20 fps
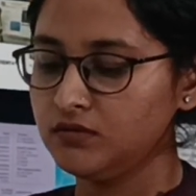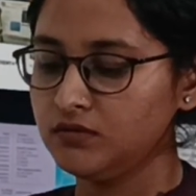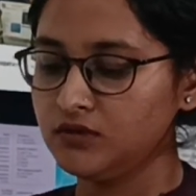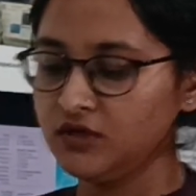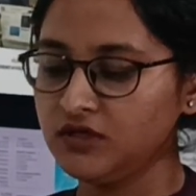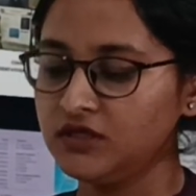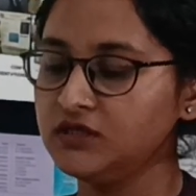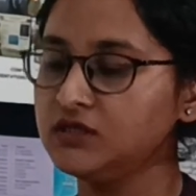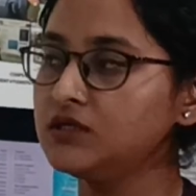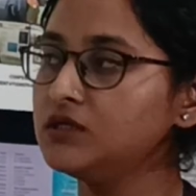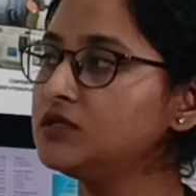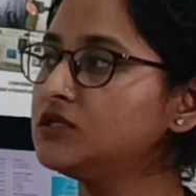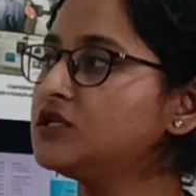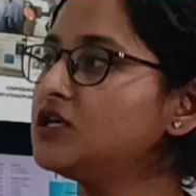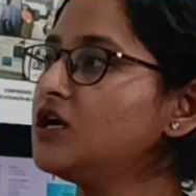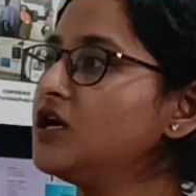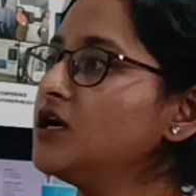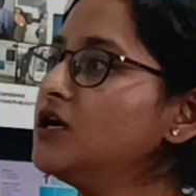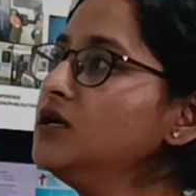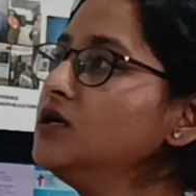there is a
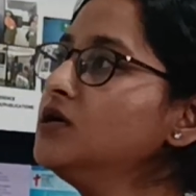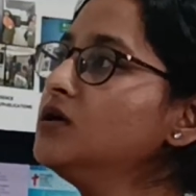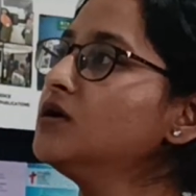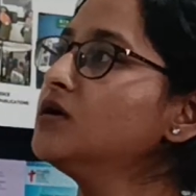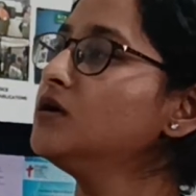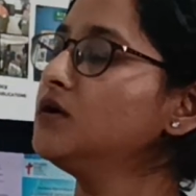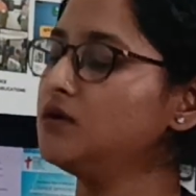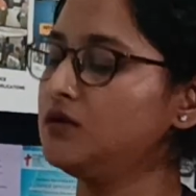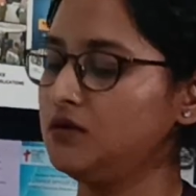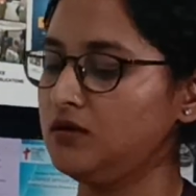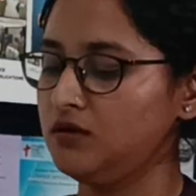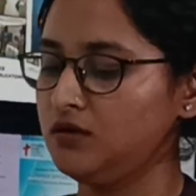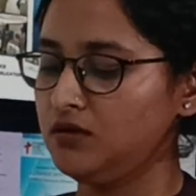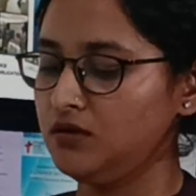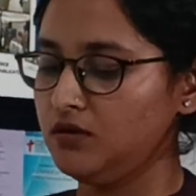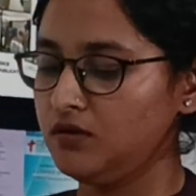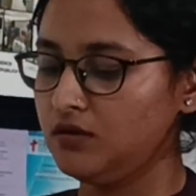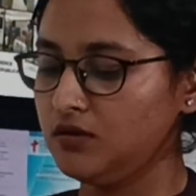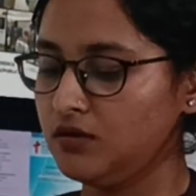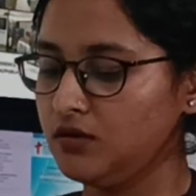drug
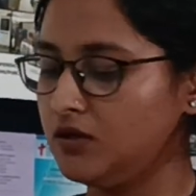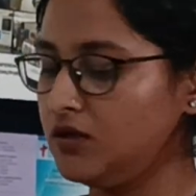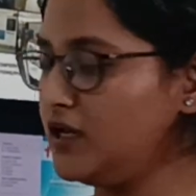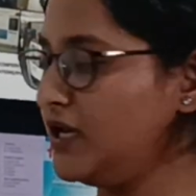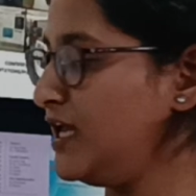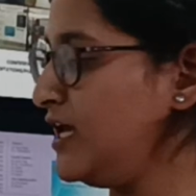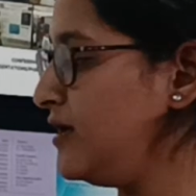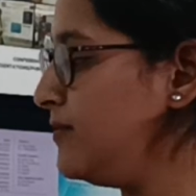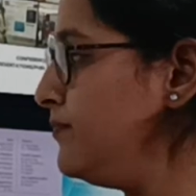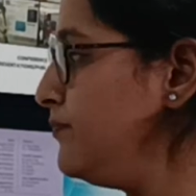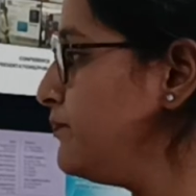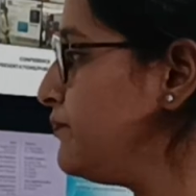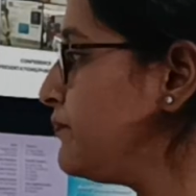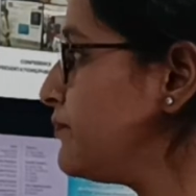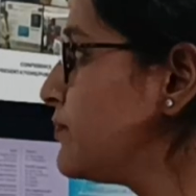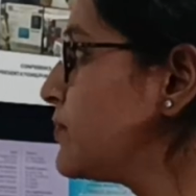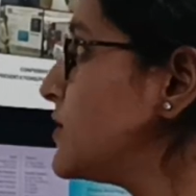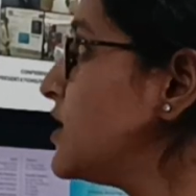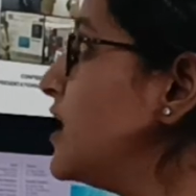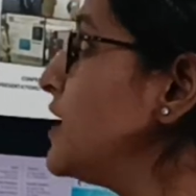name,
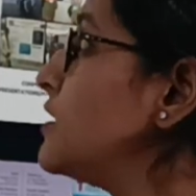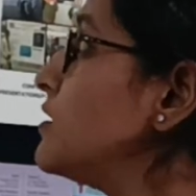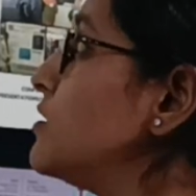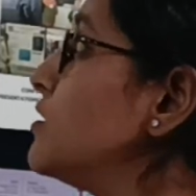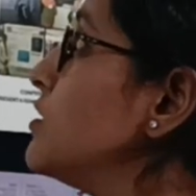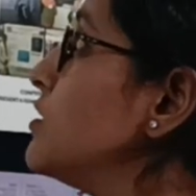like